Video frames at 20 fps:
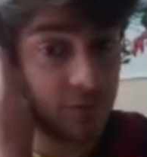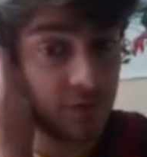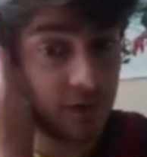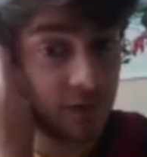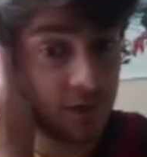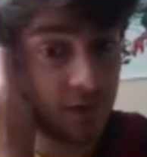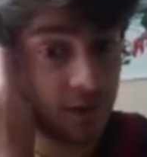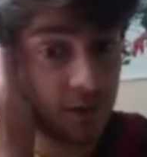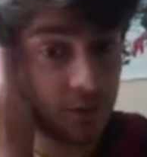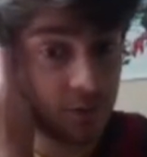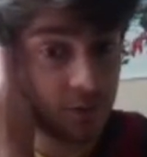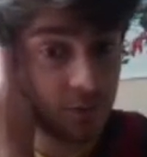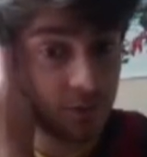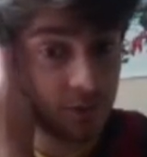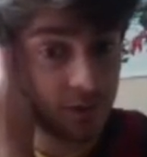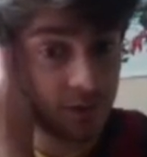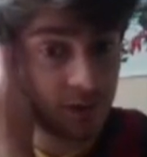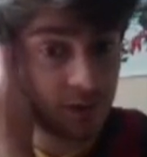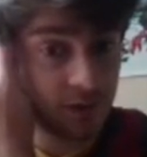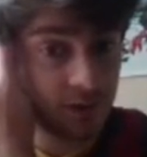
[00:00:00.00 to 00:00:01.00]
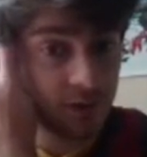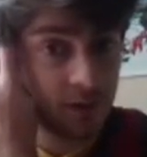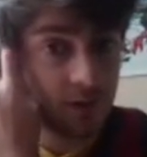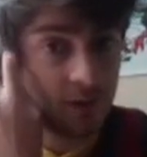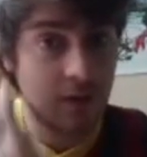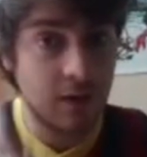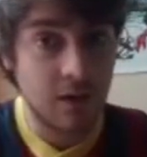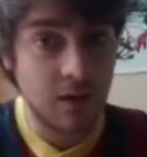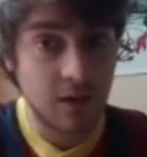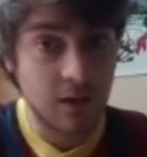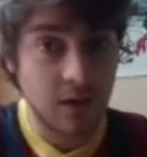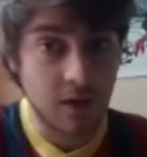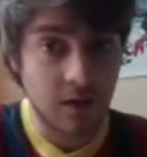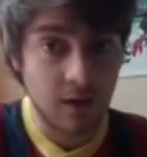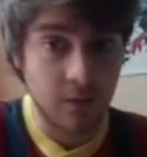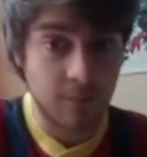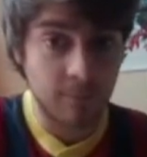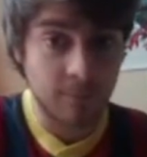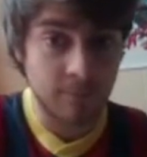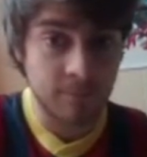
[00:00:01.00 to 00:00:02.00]
I don't think.
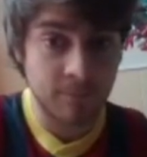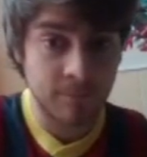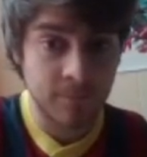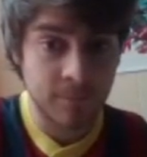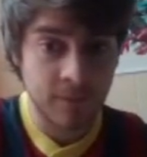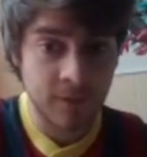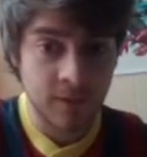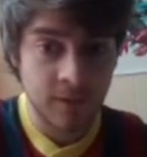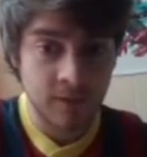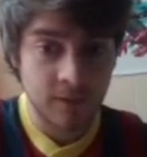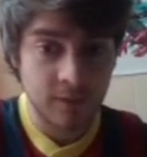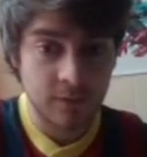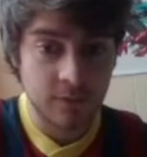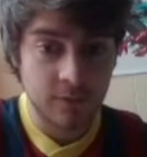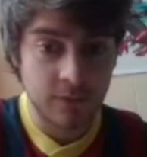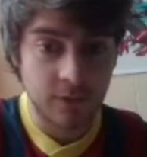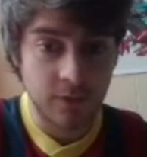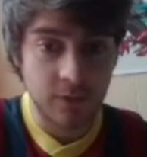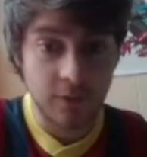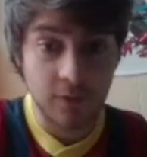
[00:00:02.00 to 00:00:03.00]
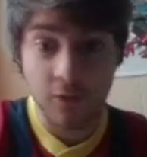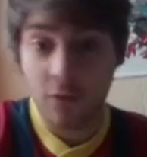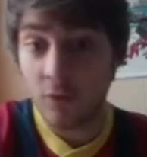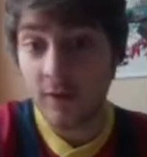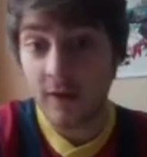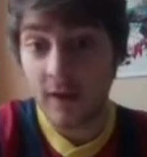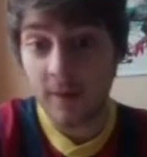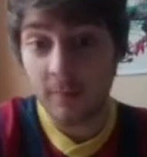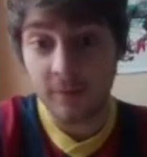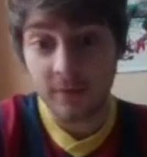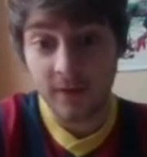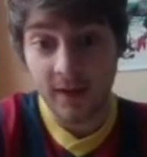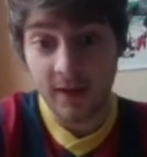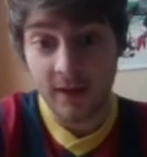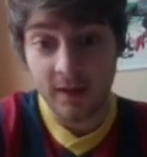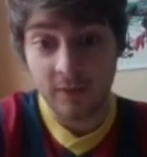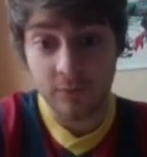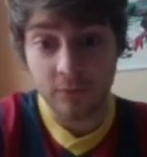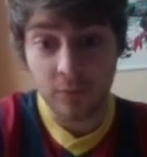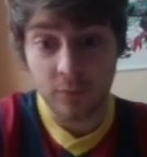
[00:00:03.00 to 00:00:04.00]
There are no games in
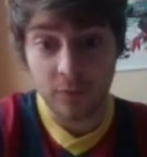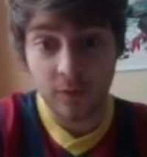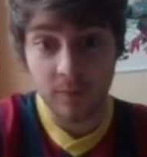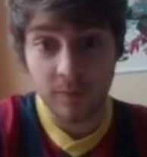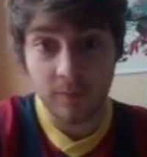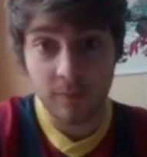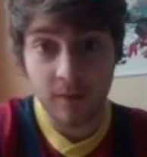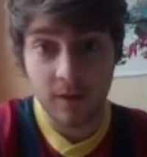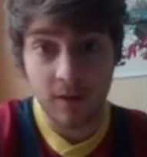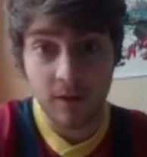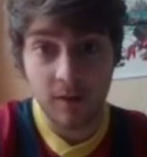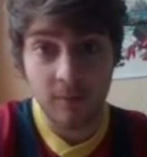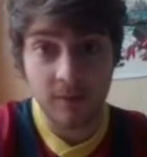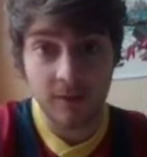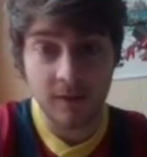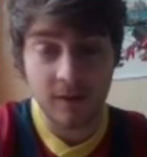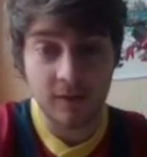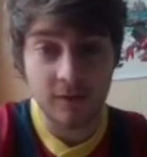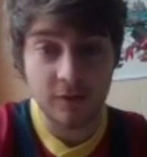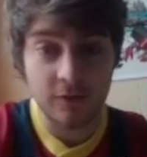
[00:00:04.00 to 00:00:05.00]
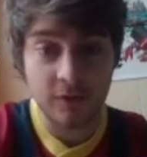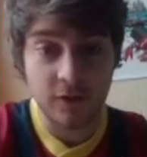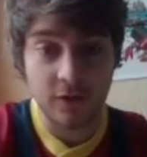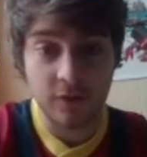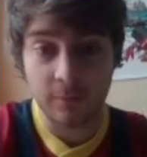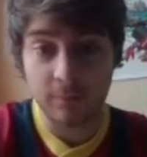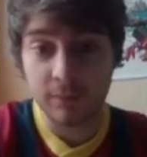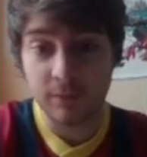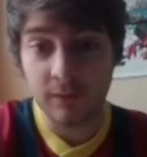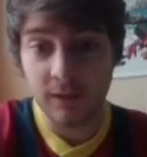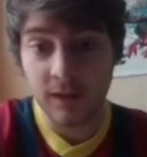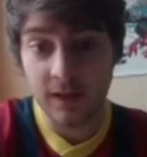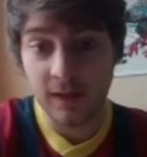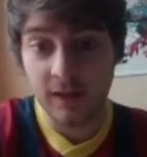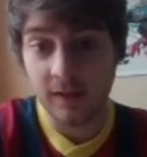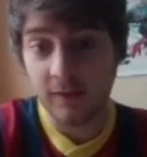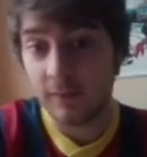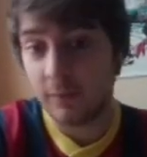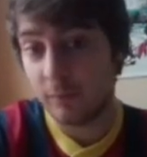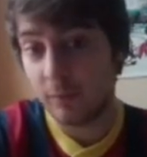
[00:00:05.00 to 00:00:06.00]
hand for him. He is going to
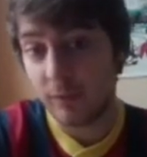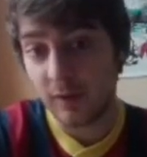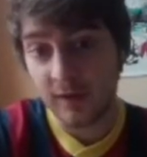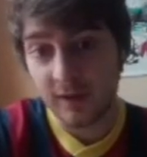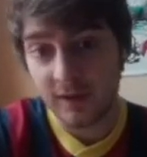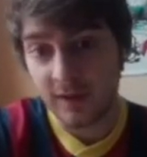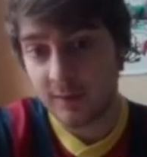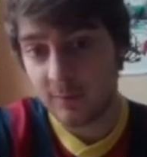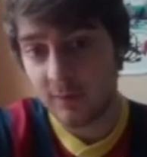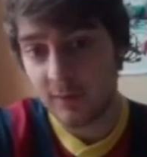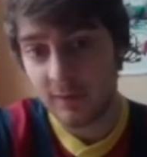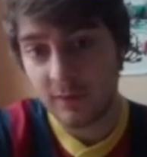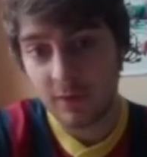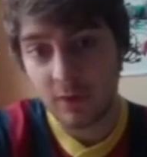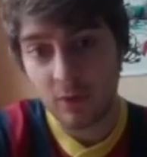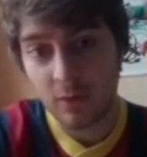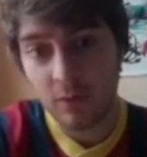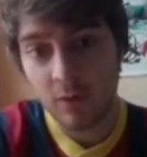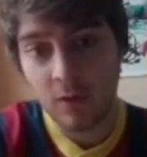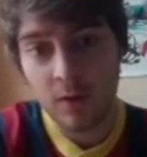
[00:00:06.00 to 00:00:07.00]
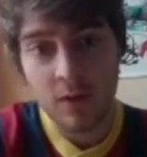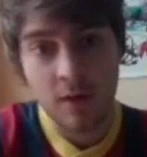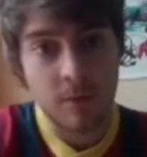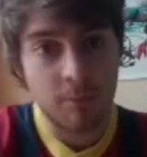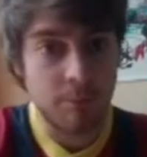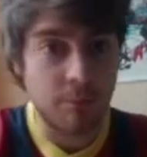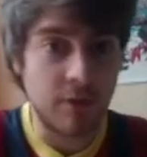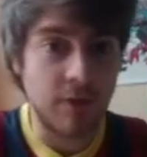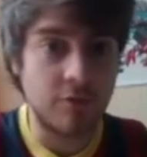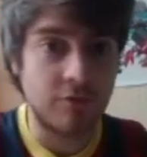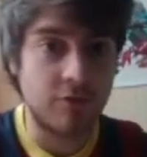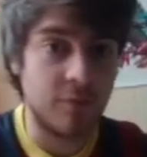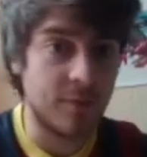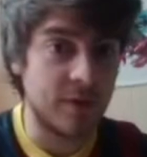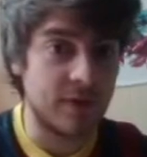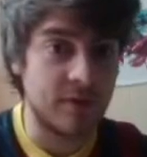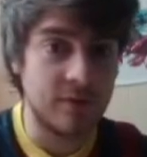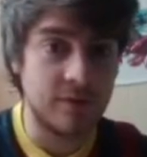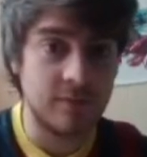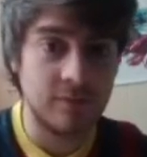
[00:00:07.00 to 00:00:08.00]
play in the blank game week though, but for
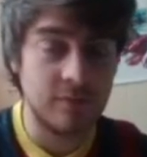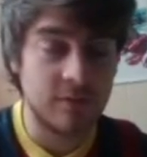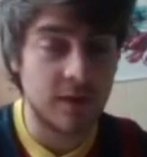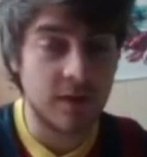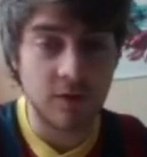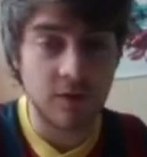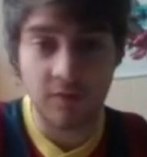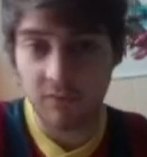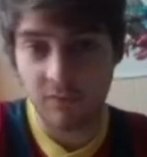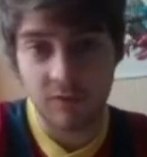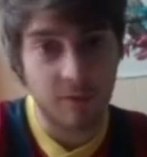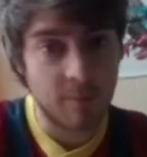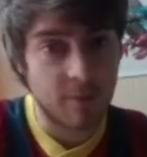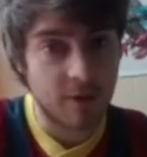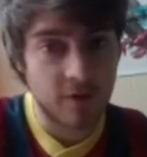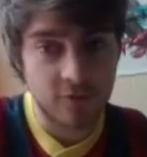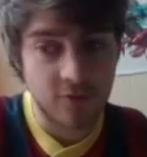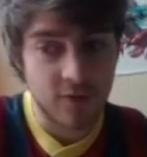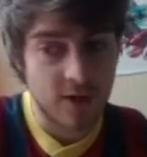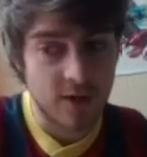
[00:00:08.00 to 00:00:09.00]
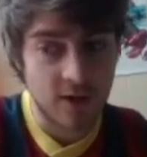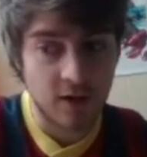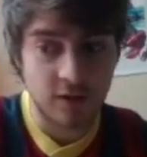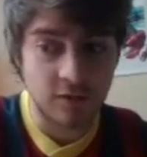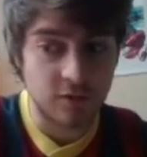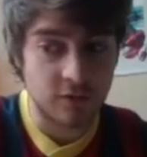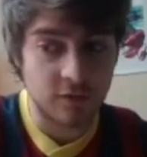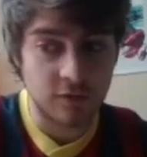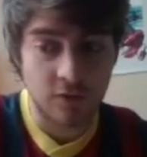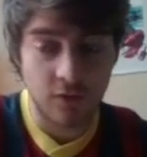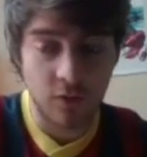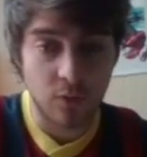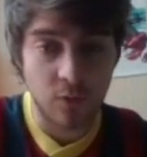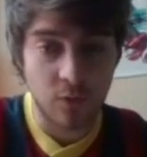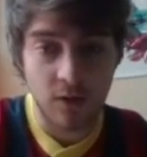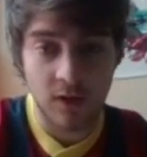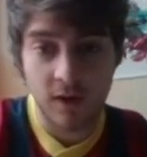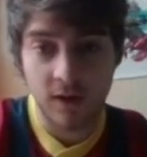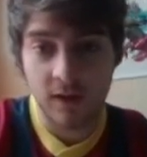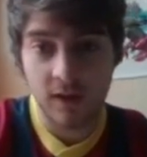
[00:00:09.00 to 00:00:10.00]
me, that doesn't fit my strategy.
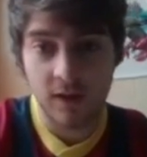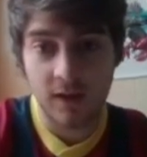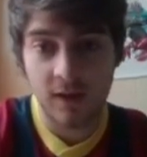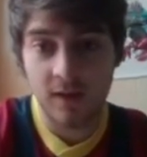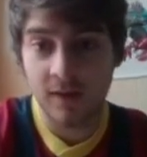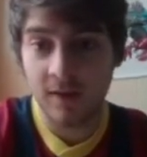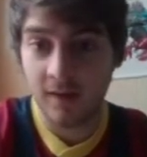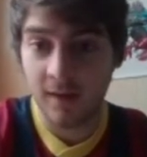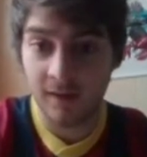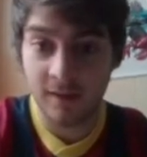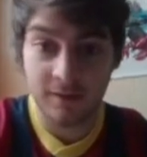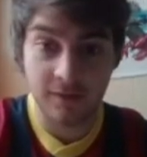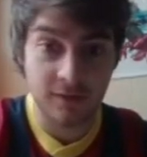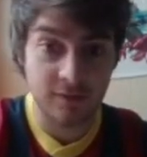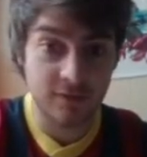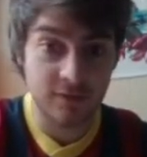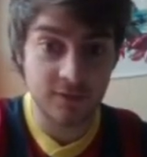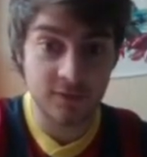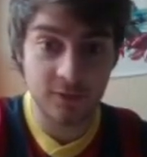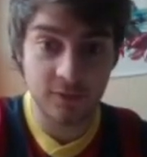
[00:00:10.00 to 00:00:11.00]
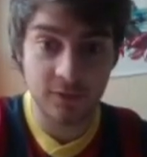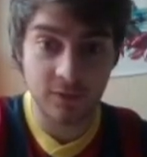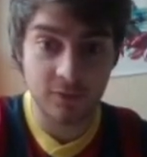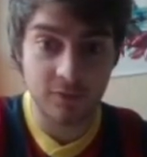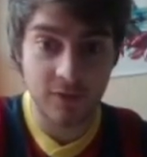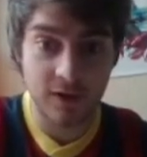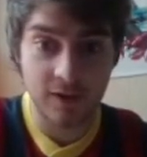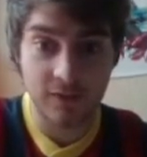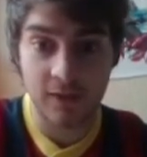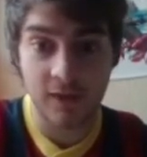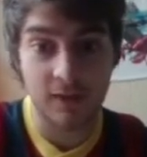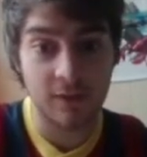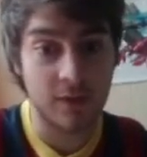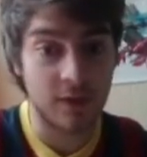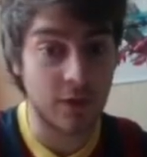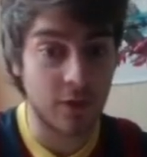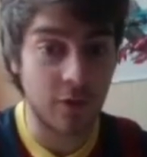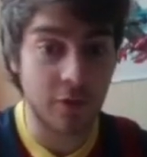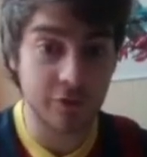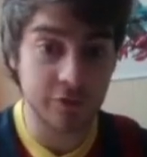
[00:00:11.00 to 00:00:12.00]
So considering the fact that
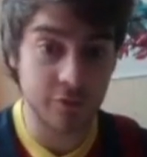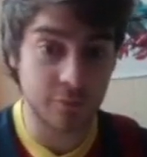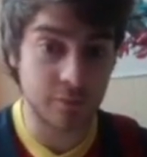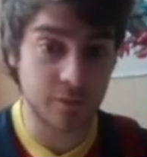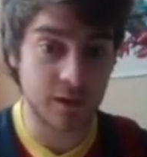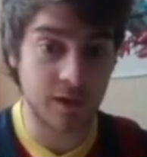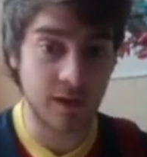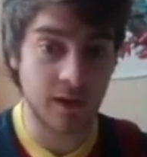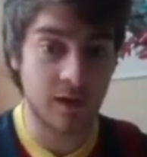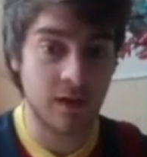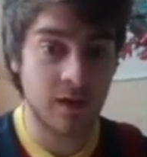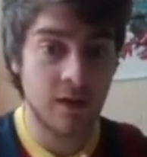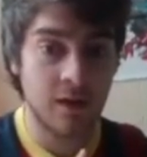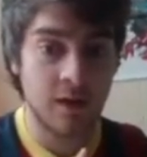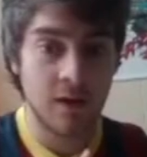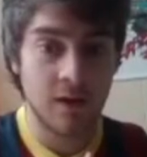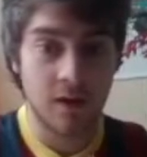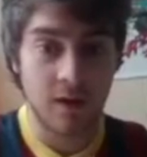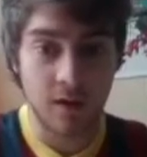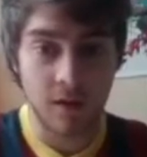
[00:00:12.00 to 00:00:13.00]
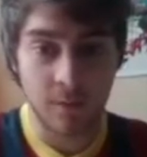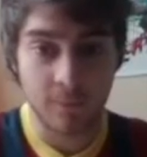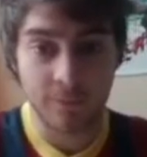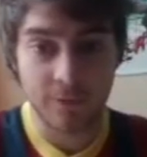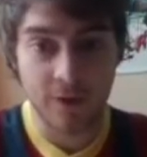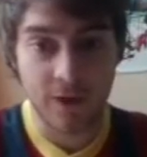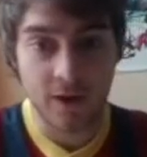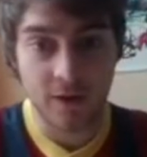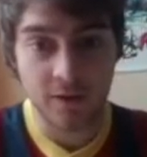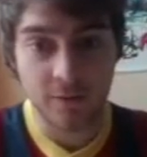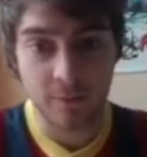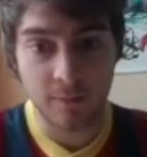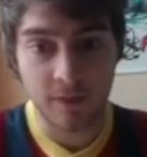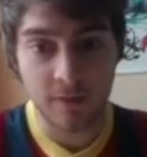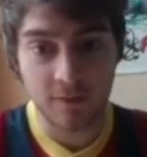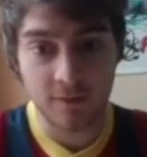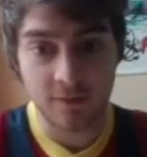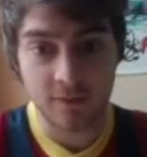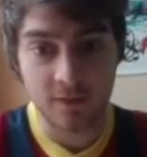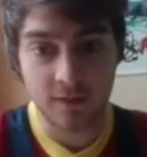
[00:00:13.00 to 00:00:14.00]
they also play Tottenham,
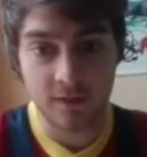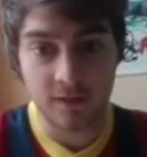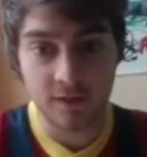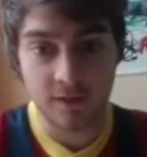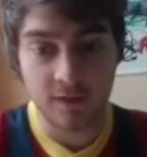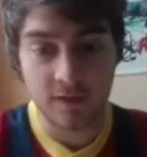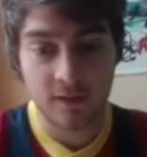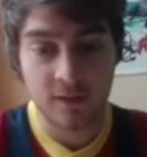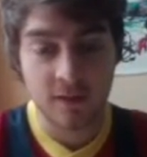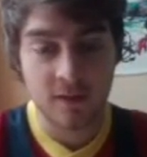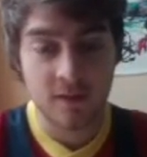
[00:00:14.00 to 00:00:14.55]
Man City,